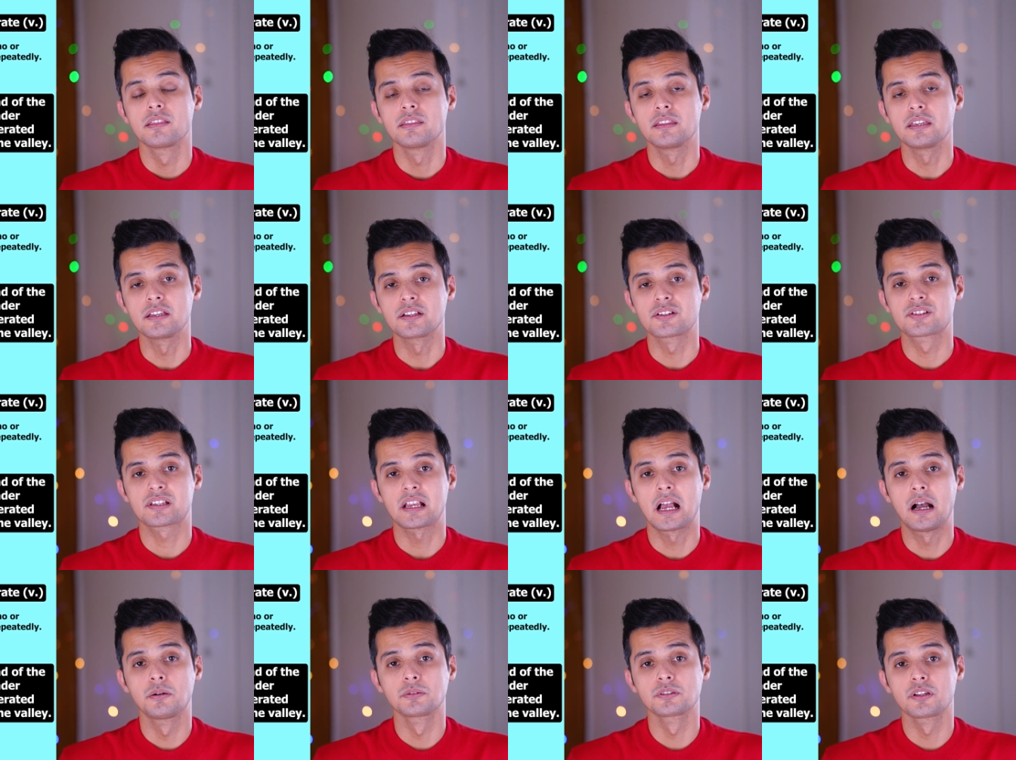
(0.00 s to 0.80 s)
The
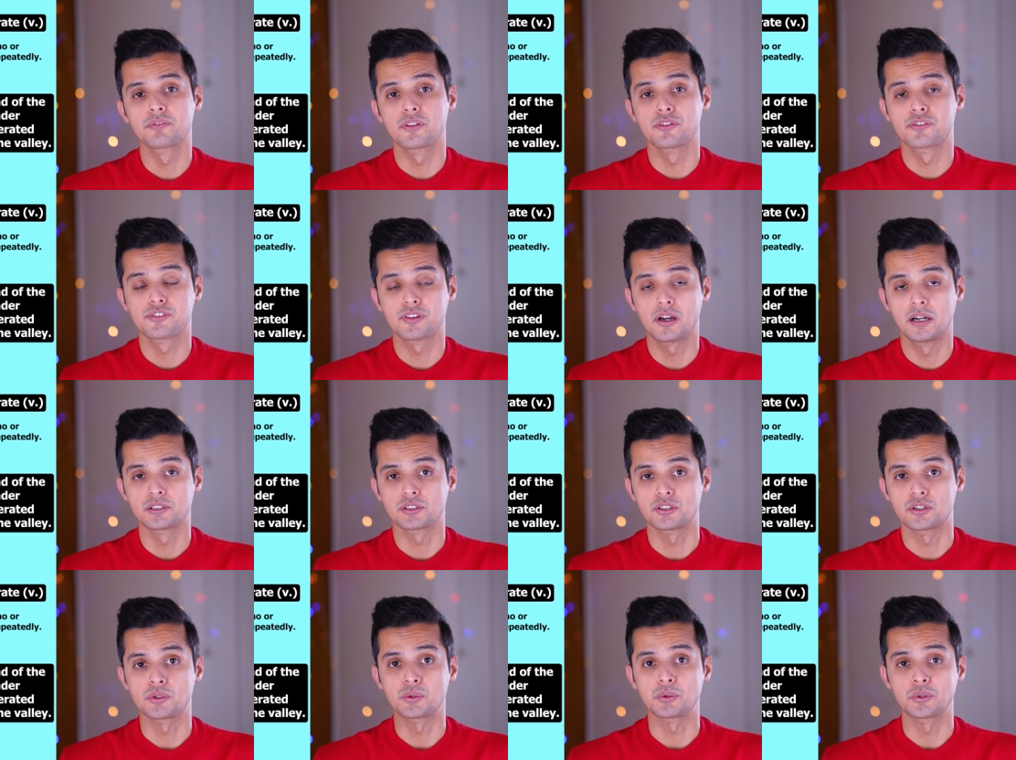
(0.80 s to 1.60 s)
sound of the
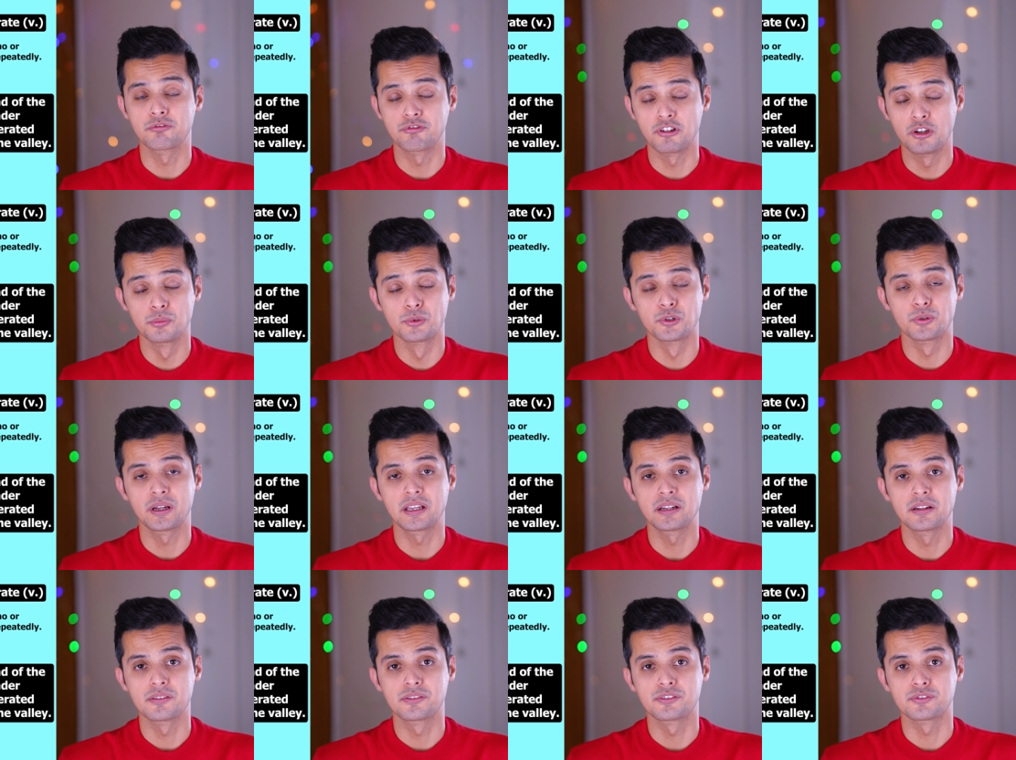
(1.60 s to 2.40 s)
thunder
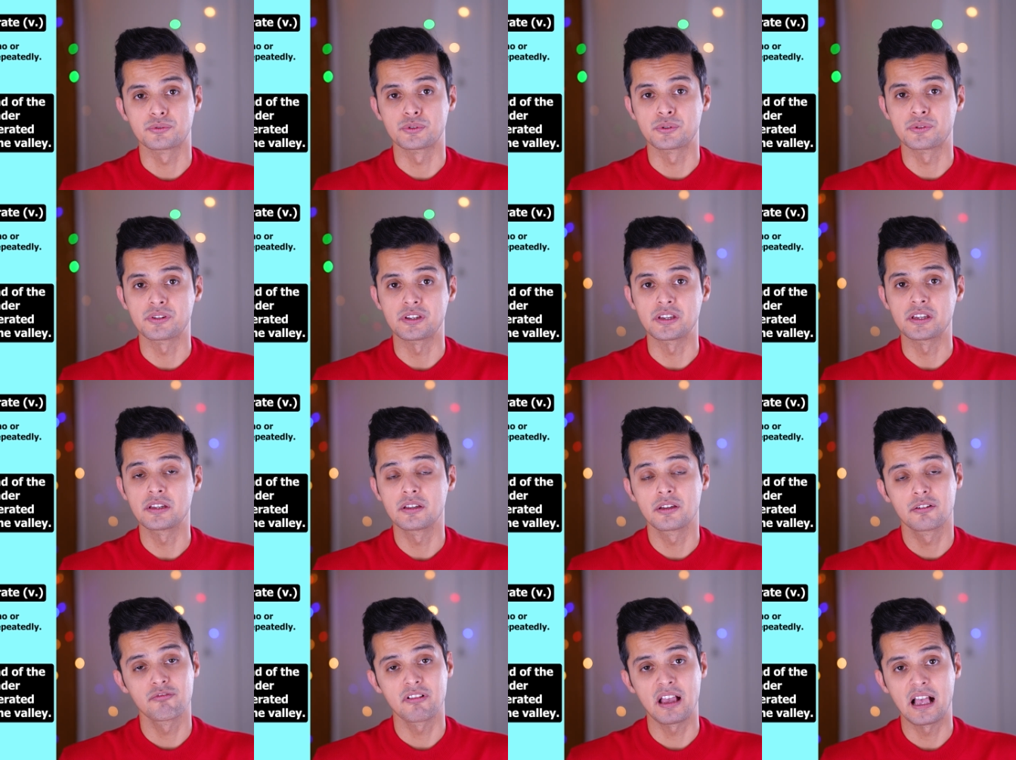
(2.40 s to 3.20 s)
reverberated through
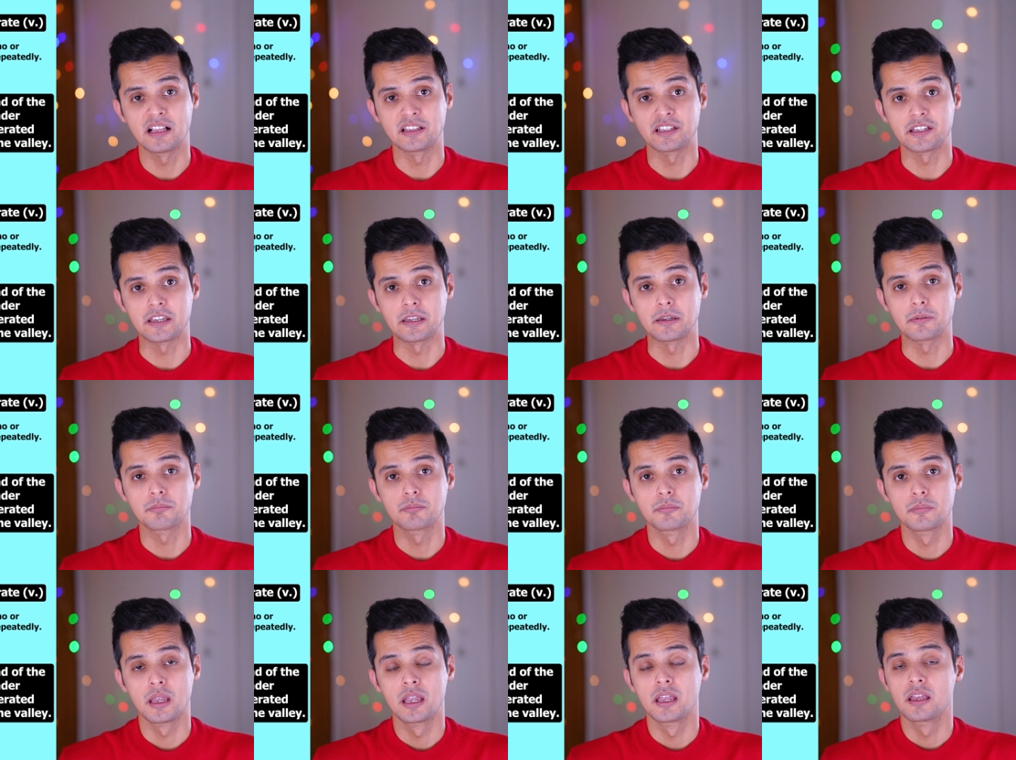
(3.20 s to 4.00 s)
the valley.
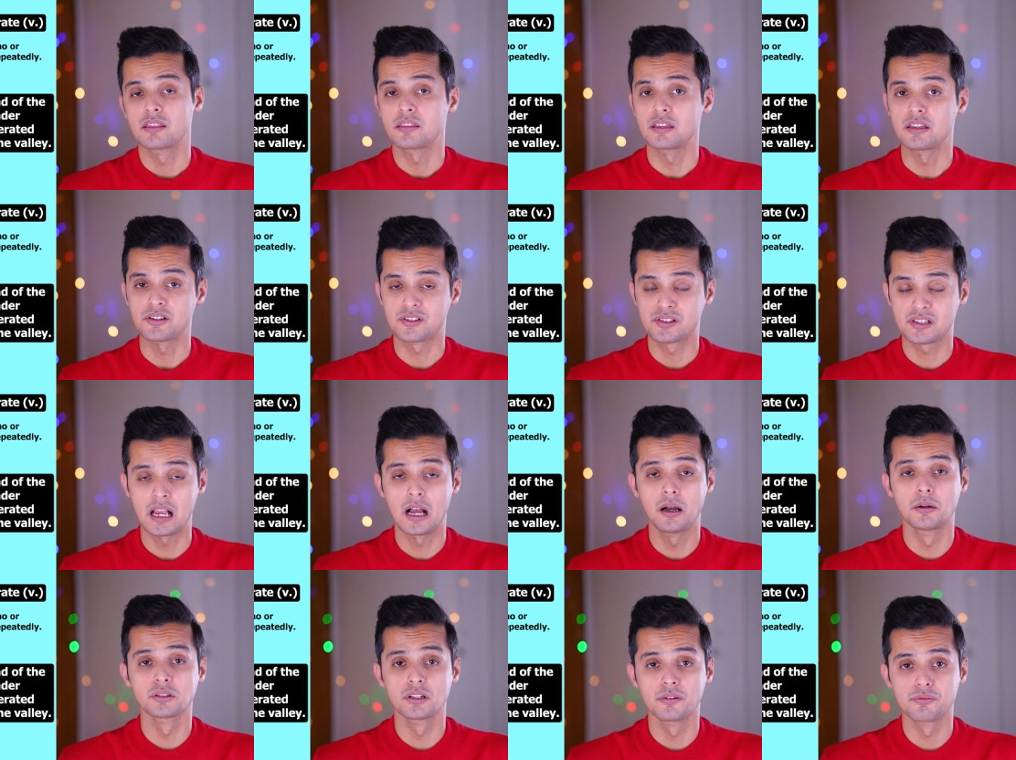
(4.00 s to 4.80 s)
The
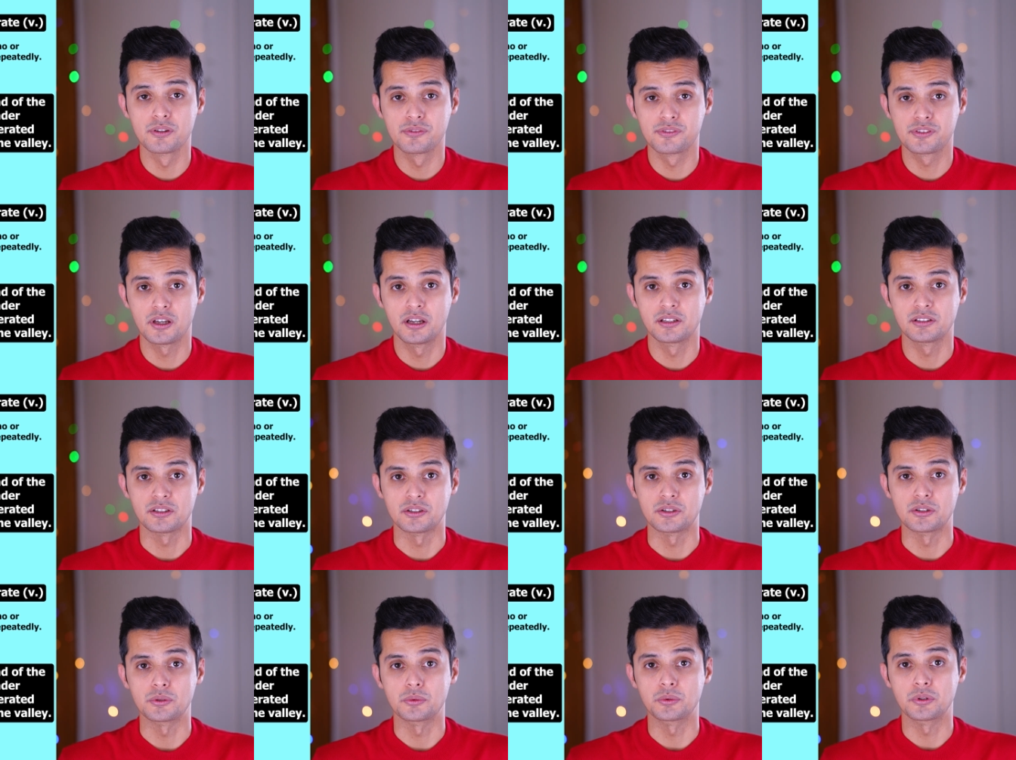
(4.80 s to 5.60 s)
sound of the
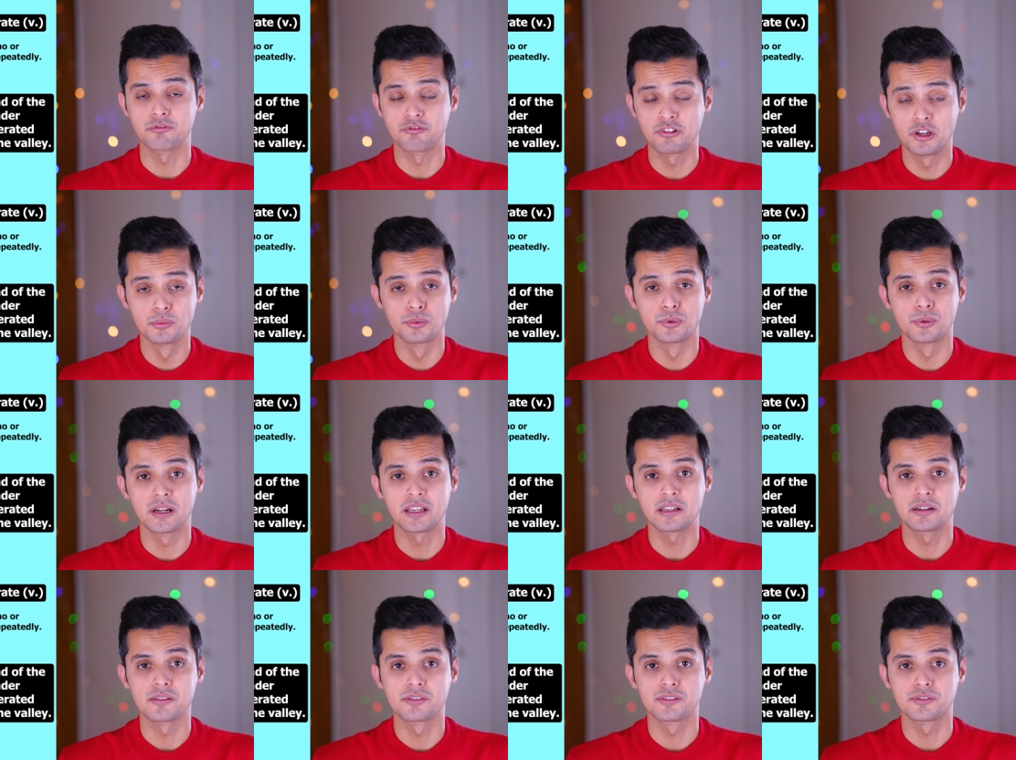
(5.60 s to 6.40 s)
thunder
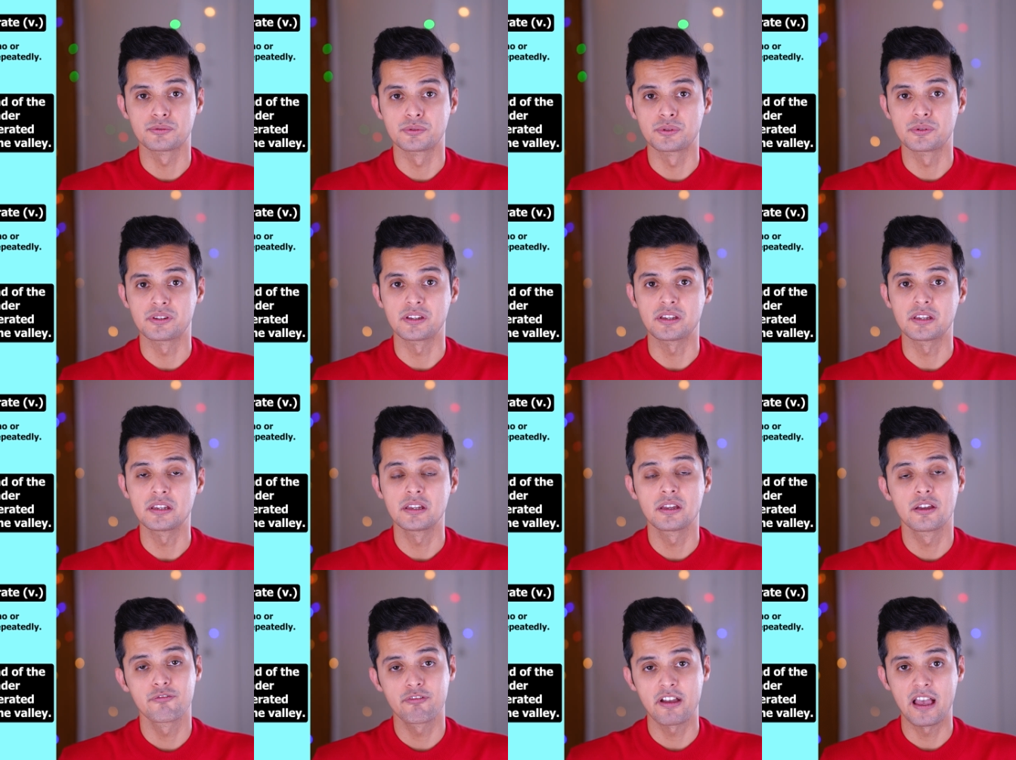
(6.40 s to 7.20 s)
reverberated through
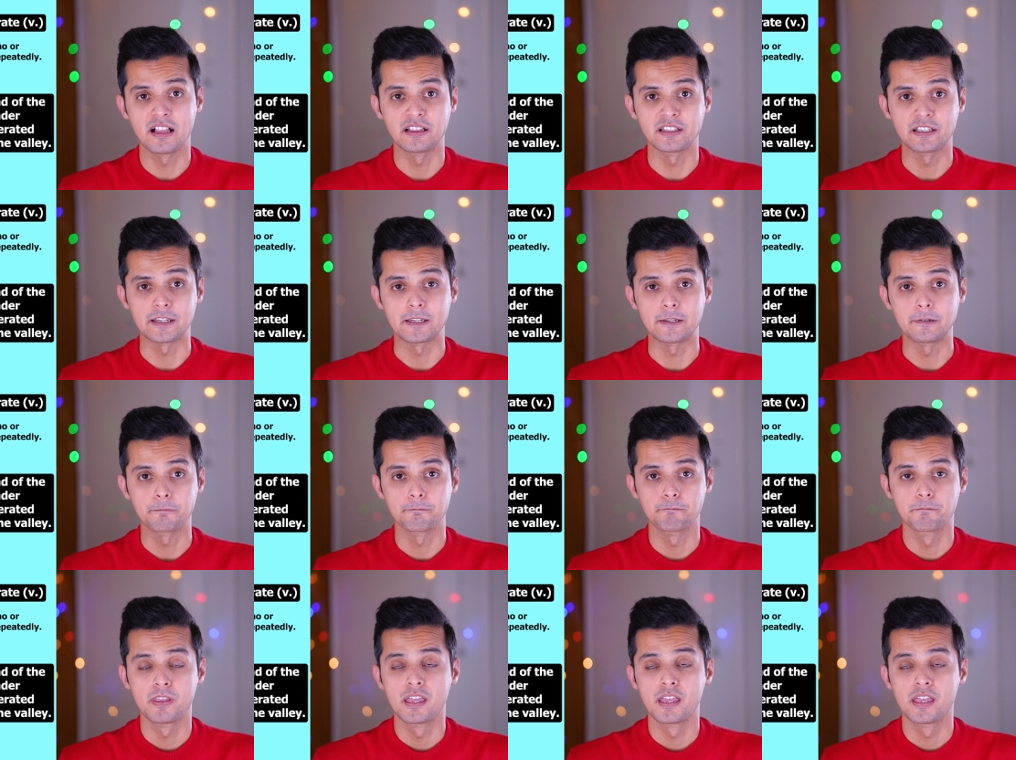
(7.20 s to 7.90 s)
the valley.